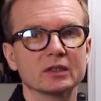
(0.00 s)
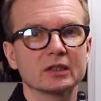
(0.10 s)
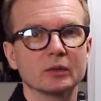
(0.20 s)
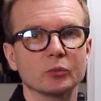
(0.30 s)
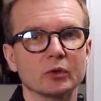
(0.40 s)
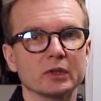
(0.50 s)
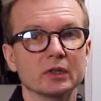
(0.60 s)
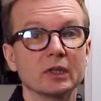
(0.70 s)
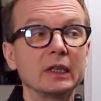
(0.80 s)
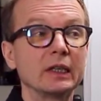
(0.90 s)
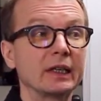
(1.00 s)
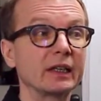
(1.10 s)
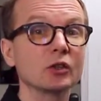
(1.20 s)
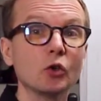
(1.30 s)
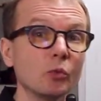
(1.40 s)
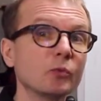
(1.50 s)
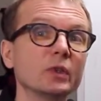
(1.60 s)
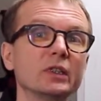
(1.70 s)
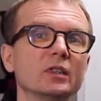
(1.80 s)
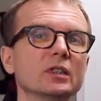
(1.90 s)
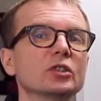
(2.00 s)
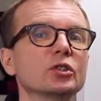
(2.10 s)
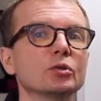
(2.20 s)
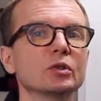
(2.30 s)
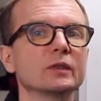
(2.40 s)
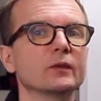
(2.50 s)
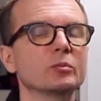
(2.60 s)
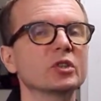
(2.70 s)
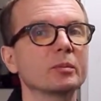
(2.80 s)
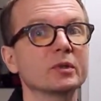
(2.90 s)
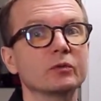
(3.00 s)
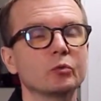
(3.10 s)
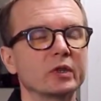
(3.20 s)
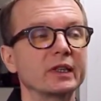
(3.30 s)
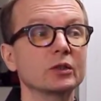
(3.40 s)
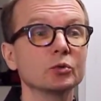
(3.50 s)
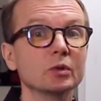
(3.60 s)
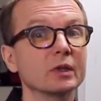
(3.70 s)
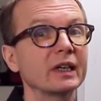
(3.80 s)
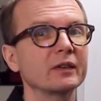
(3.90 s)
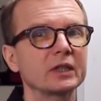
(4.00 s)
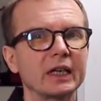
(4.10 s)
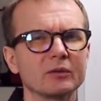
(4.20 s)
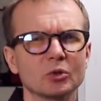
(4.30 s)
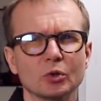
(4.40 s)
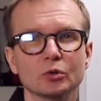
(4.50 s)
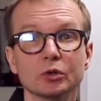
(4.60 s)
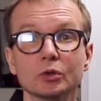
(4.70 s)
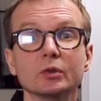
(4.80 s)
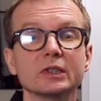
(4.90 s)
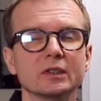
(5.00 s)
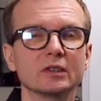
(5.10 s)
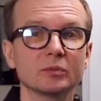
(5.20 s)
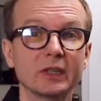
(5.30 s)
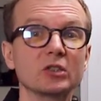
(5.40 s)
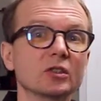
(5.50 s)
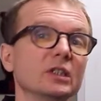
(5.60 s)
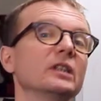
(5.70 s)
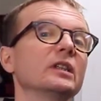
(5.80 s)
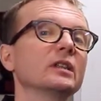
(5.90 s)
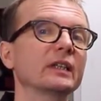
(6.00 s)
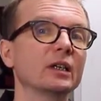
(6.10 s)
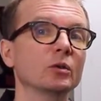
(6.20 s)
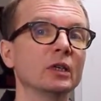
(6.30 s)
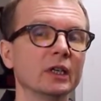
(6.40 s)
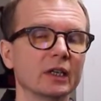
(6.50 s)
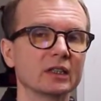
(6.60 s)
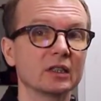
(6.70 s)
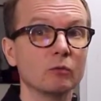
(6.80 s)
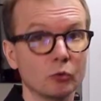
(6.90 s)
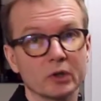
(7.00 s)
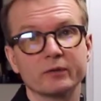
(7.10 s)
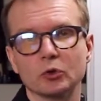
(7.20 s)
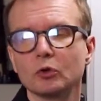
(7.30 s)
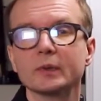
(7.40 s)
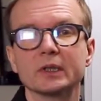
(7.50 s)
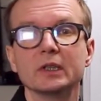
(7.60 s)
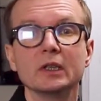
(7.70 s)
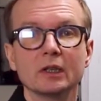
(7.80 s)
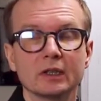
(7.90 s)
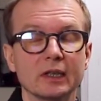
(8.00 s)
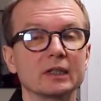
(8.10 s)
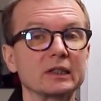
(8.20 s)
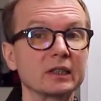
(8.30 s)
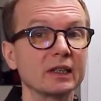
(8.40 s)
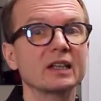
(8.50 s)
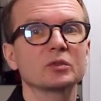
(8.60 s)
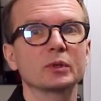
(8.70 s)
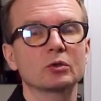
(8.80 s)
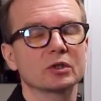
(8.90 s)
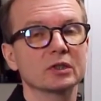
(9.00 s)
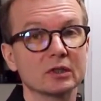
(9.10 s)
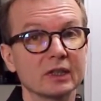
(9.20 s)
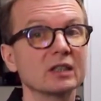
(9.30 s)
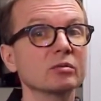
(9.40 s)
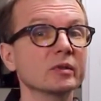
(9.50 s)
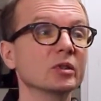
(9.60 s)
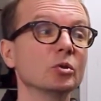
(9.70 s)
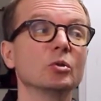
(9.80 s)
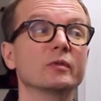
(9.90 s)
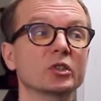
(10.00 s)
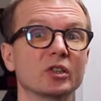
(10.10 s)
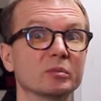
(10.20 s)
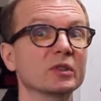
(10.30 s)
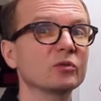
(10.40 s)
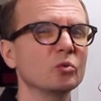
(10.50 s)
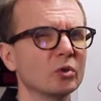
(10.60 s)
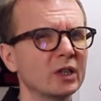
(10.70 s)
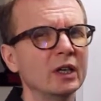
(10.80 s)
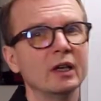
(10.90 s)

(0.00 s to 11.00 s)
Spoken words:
standpoint? Again, hopefully you understood it from chapter 4. I do not have time to go through it in as much detail now as I would have normally done in class, because in class when we go over chapter 4,